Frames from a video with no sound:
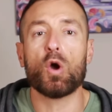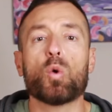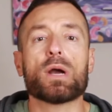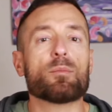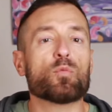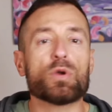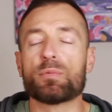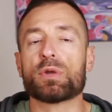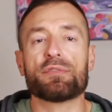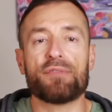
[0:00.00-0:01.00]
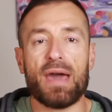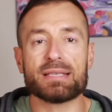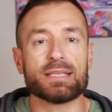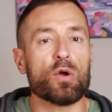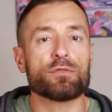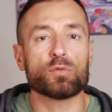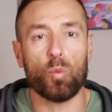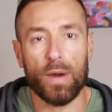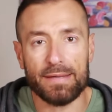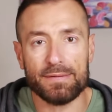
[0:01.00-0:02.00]
who come really, really fast, they don't have to
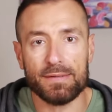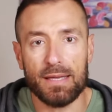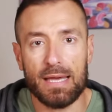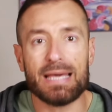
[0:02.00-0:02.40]
wait.